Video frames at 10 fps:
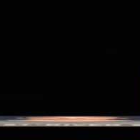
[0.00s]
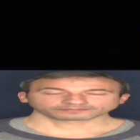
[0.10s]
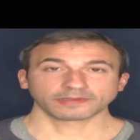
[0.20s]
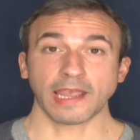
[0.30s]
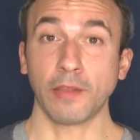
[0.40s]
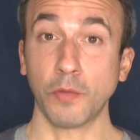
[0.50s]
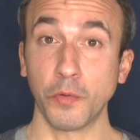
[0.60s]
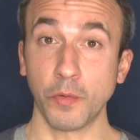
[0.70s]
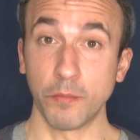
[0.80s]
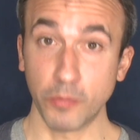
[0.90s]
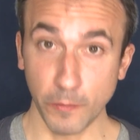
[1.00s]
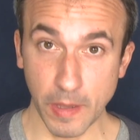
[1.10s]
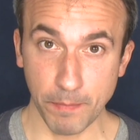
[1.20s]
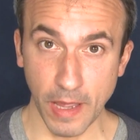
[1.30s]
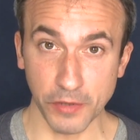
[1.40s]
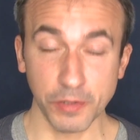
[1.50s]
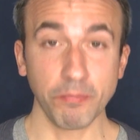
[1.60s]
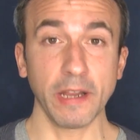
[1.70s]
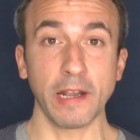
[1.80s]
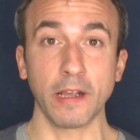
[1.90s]
The Yankees also improved their bench,
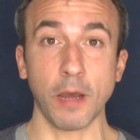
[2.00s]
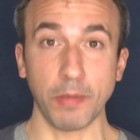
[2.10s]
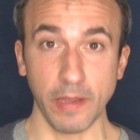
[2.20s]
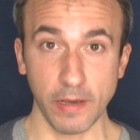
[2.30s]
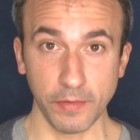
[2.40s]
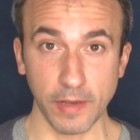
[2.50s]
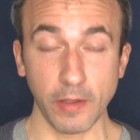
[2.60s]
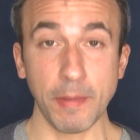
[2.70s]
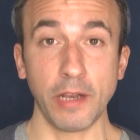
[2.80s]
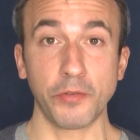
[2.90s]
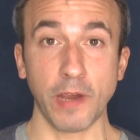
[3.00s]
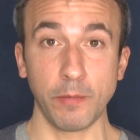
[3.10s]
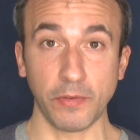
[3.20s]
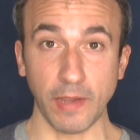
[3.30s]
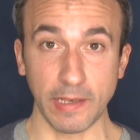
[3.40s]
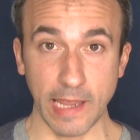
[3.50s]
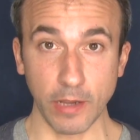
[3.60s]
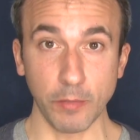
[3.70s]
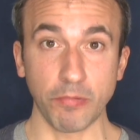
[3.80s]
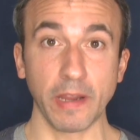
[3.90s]
bringing in a couple of hitters. Now they made a trade with San
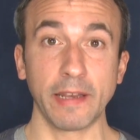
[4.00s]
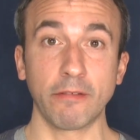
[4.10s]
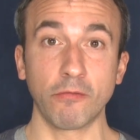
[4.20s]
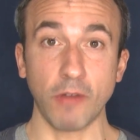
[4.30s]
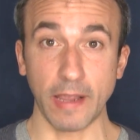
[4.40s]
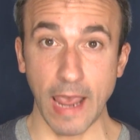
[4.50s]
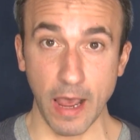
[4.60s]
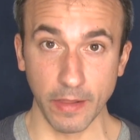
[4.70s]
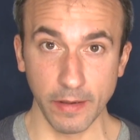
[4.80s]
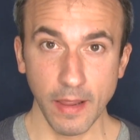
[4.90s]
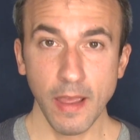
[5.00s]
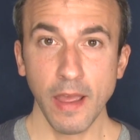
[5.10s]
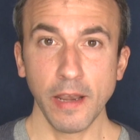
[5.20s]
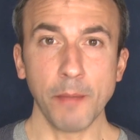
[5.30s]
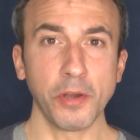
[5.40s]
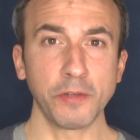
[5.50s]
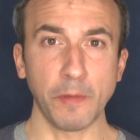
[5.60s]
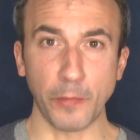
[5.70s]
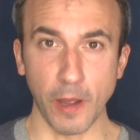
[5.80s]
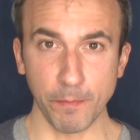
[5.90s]
Diego to bring in Greg Allen. Not much of a
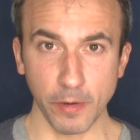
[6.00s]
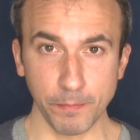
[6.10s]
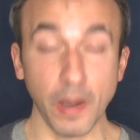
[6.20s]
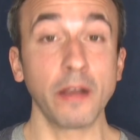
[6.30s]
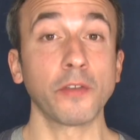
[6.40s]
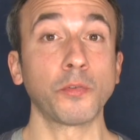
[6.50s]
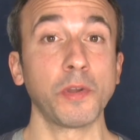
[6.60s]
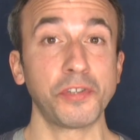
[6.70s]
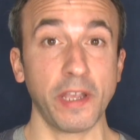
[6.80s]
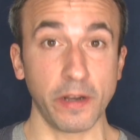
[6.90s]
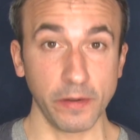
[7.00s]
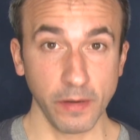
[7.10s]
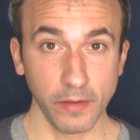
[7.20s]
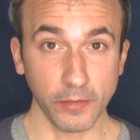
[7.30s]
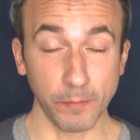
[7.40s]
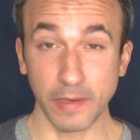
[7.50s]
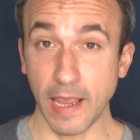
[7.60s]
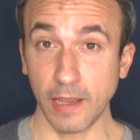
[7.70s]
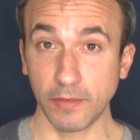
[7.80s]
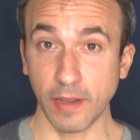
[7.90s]
thumper, but a switch hitter. Something the
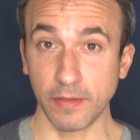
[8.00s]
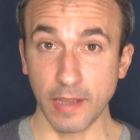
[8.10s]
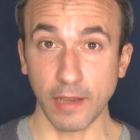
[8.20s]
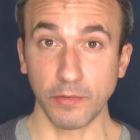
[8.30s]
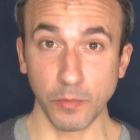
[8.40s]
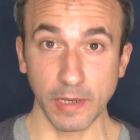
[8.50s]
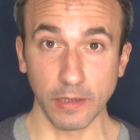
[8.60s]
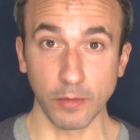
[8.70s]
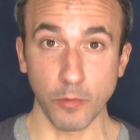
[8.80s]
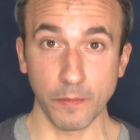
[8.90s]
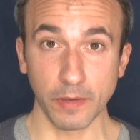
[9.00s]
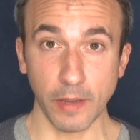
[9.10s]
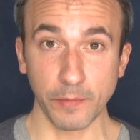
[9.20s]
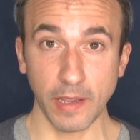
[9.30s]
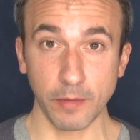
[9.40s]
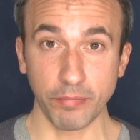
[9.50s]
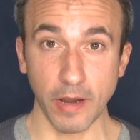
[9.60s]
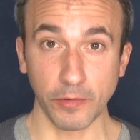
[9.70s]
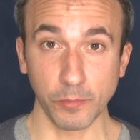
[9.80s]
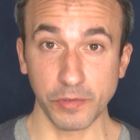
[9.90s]
Yankees do need a little more of a left-handed
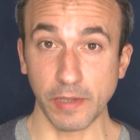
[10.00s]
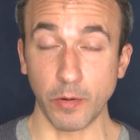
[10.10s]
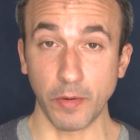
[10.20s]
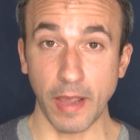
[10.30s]
presence, which they don't